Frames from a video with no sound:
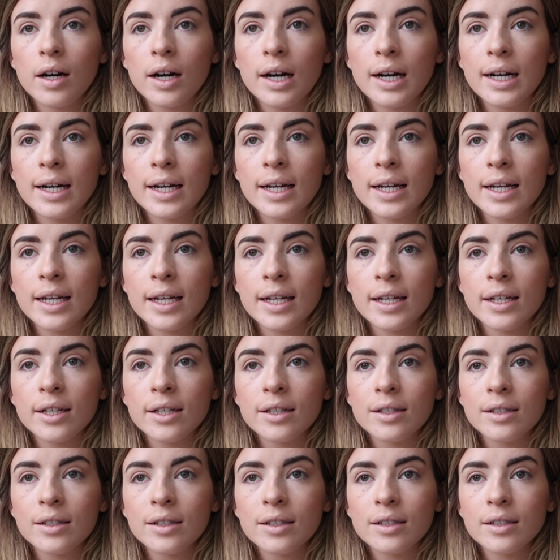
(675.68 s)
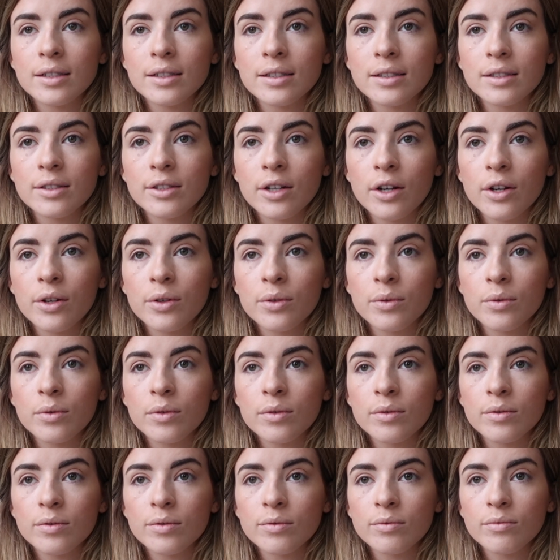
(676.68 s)
I don't
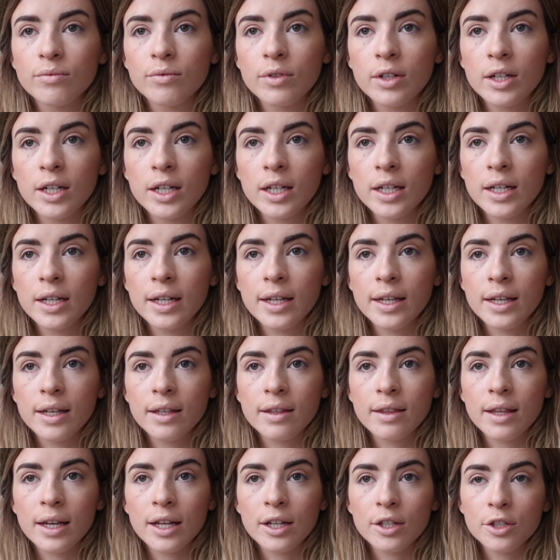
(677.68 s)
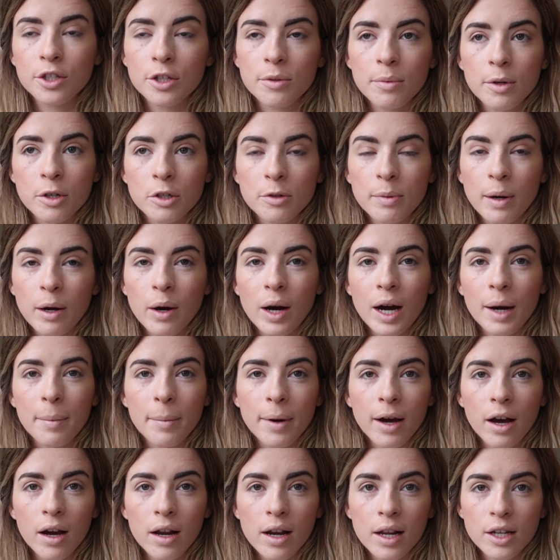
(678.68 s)
really think too much about how
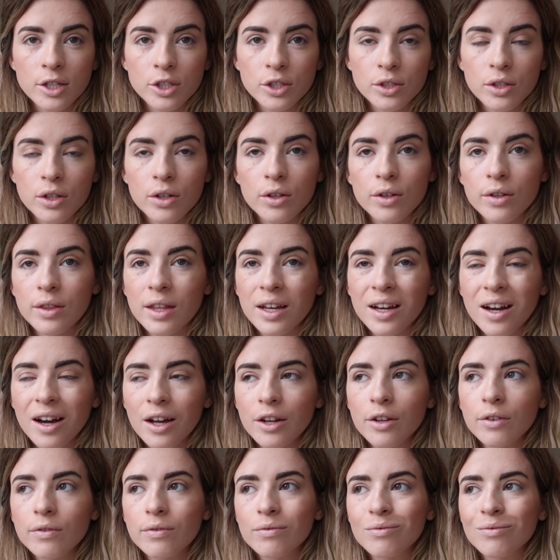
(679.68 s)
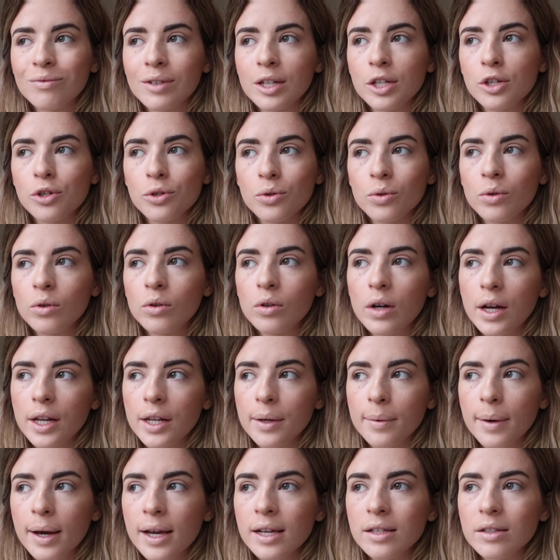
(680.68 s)
my eyelashes look. They're kind of really short
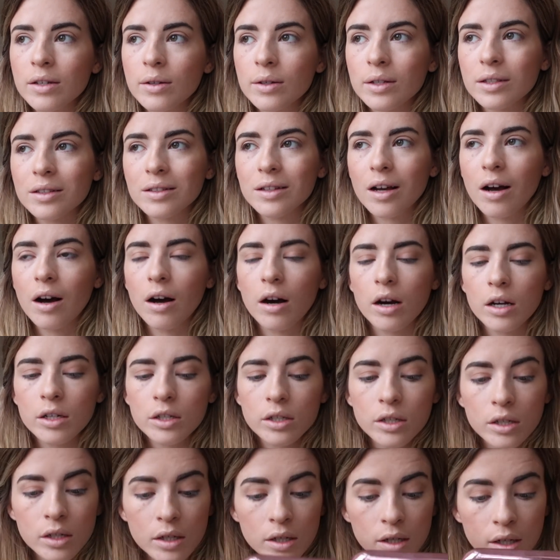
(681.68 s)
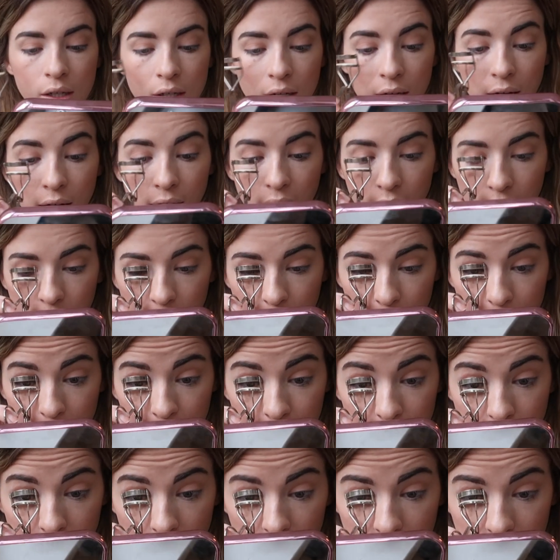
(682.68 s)
anyway, so it's hard. But
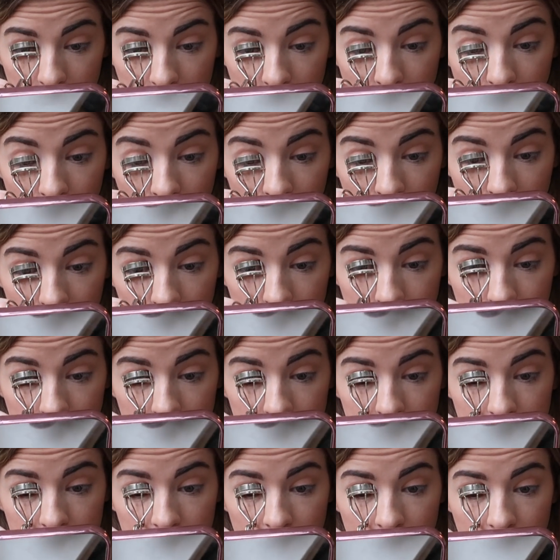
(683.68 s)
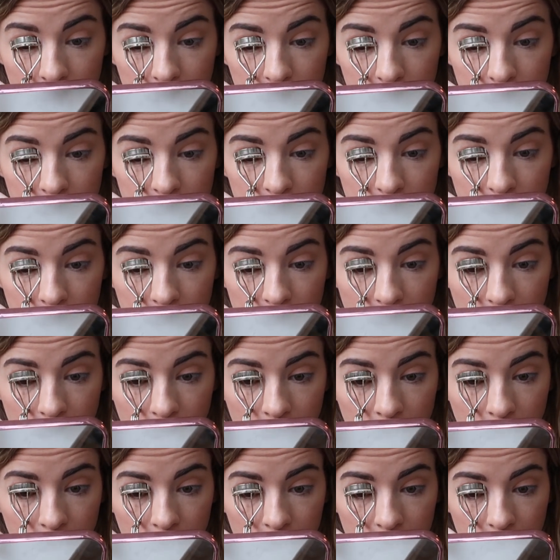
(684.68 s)
I'm gonna start with
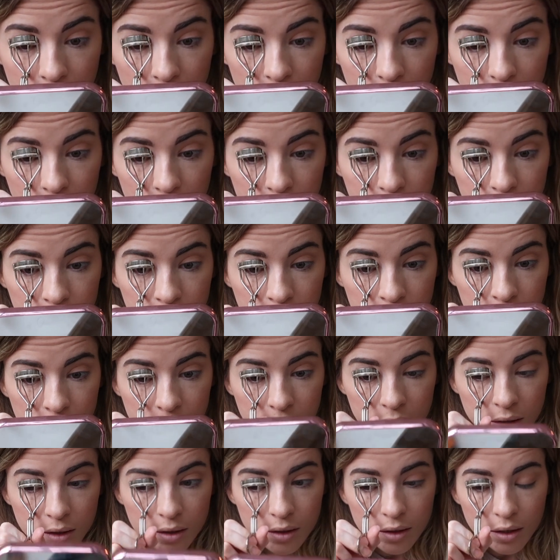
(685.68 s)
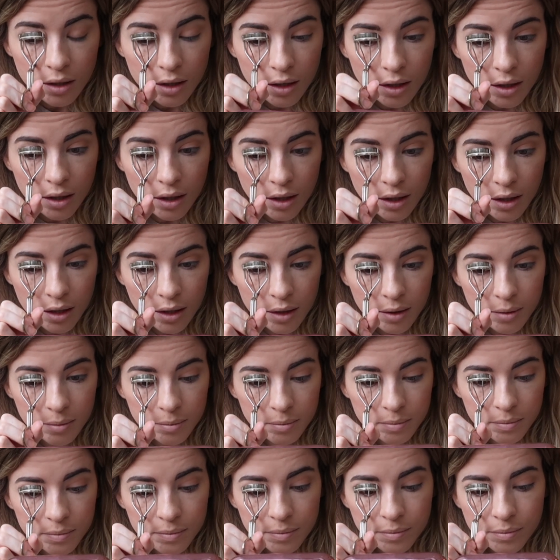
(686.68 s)
curling
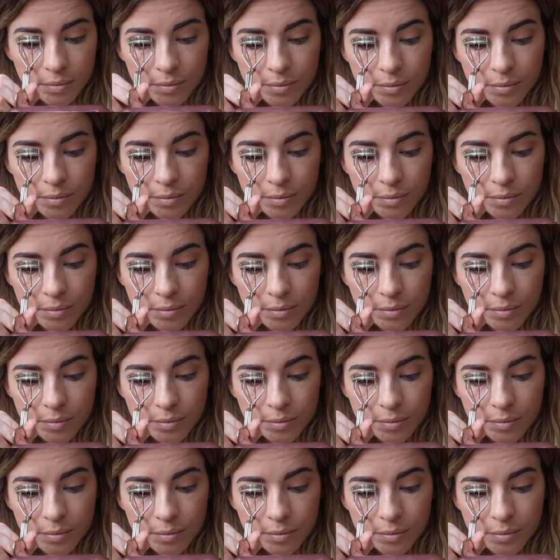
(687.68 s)
them.